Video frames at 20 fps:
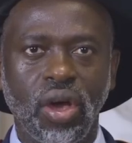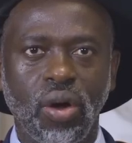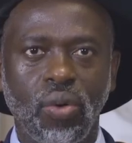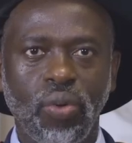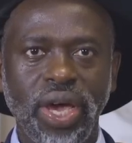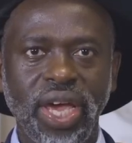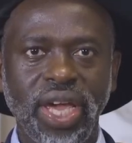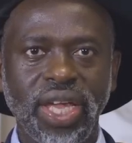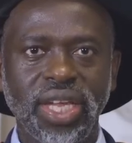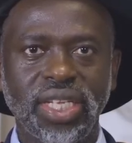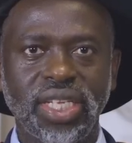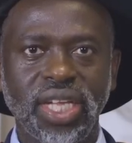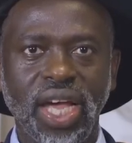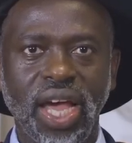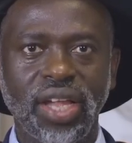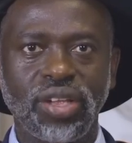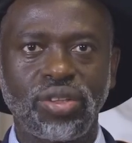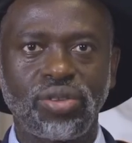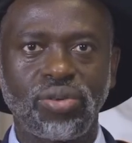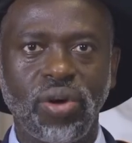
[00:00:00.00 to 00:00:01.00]
we
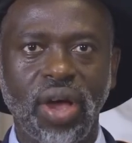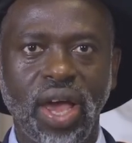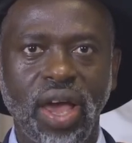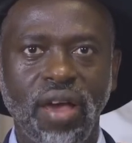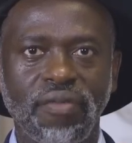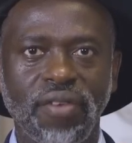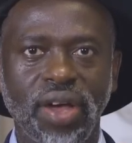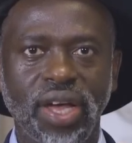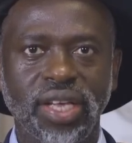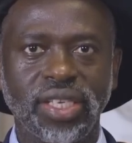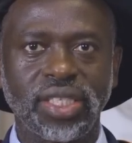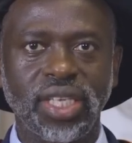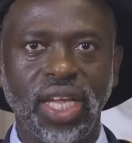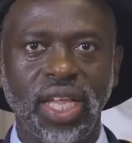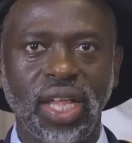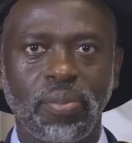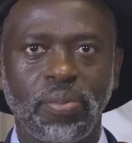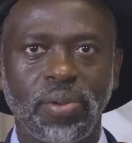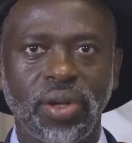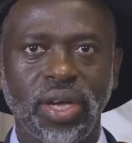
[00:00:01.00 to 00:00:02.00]
intend to have a
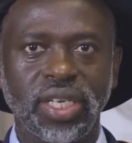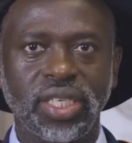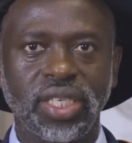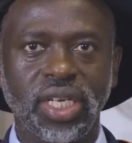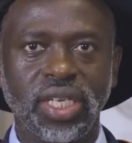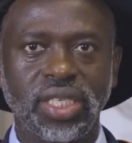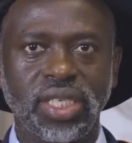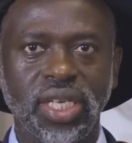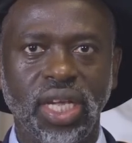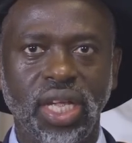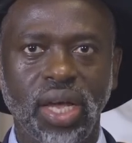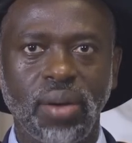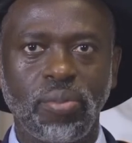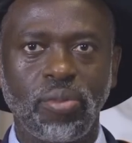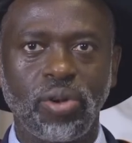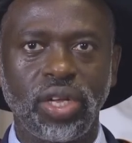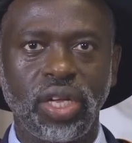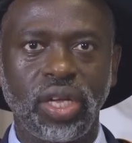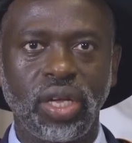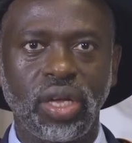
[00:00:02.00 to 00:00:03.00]
celebration
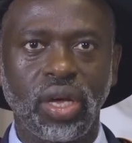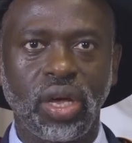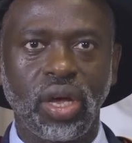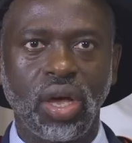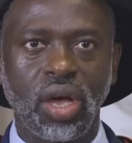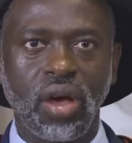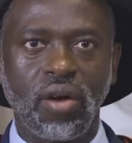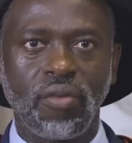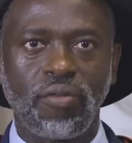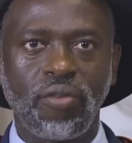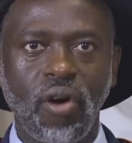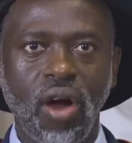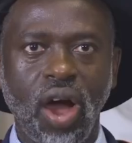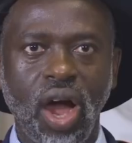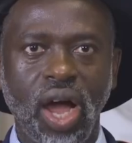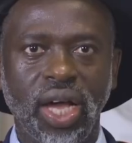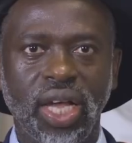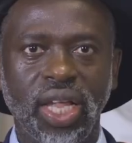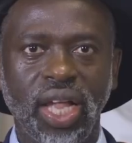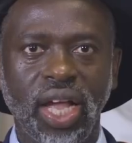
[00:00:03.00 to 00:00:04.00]
ceremony for
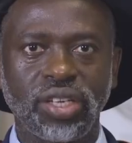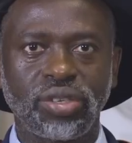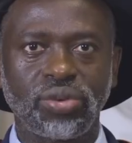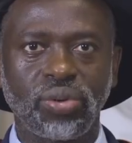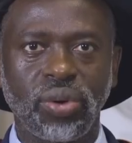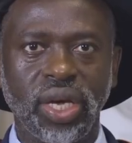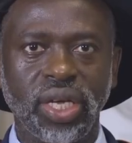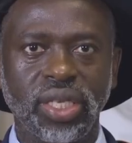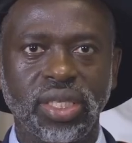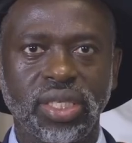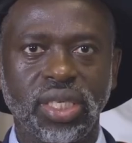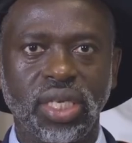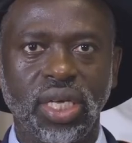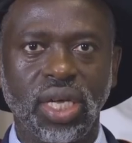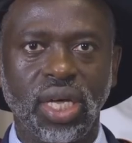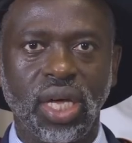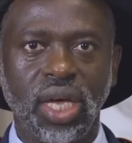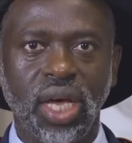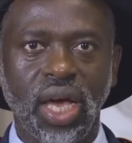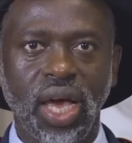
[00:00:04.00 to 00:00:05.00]
our graduates
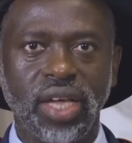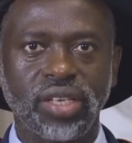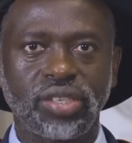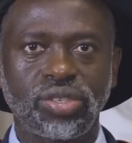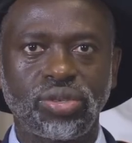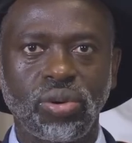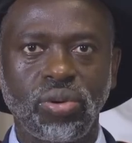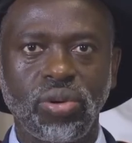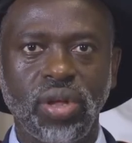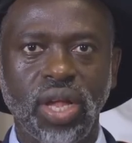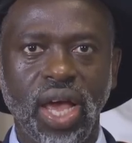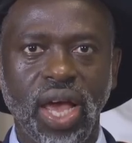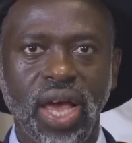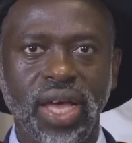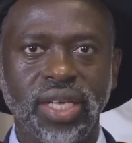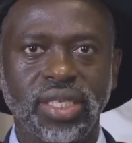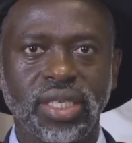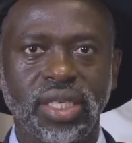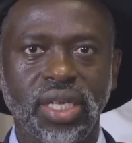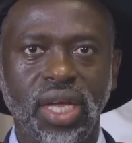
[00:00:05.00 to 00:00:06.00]
as soon
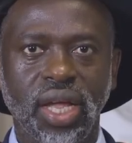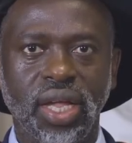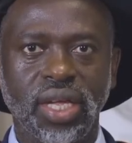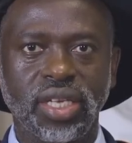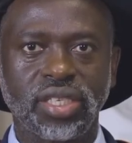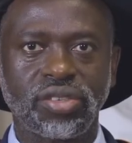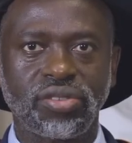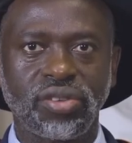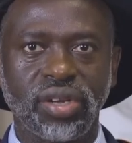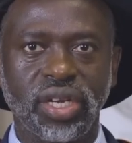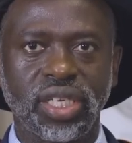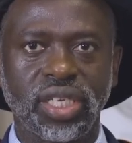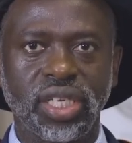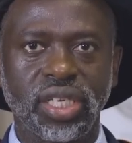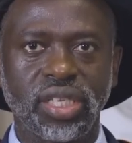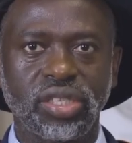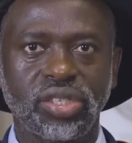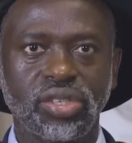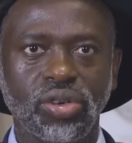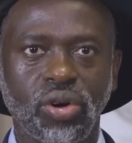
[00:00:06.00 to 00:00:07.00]
as
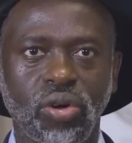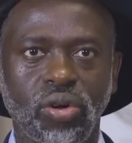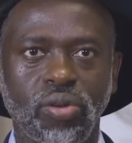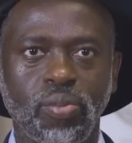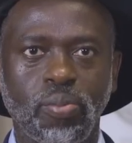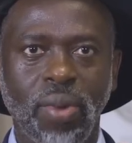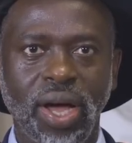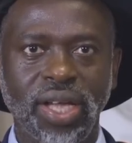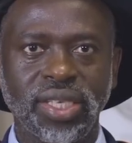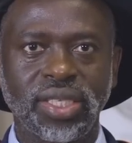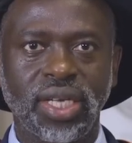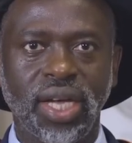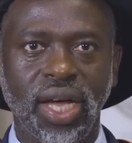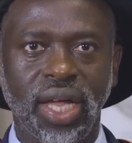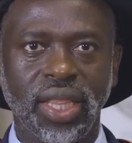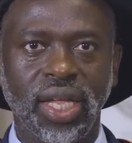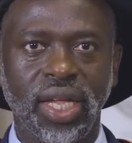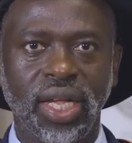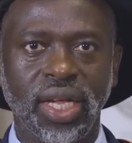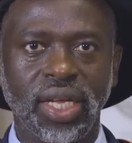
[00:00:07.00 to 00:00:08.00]
restrictions on mass
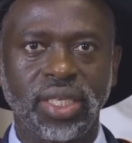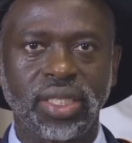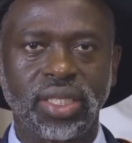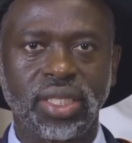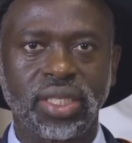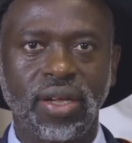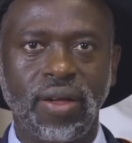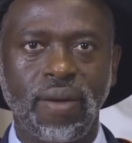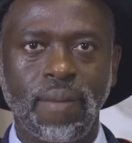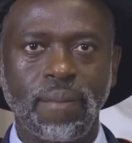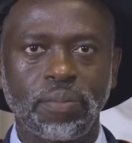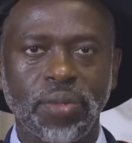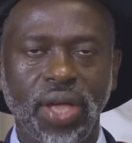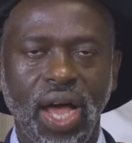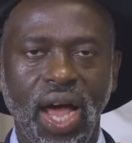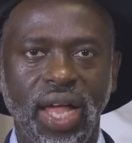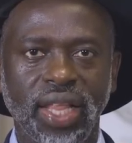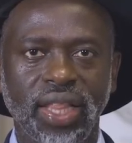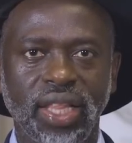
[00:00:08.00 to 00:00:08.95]
gatherings are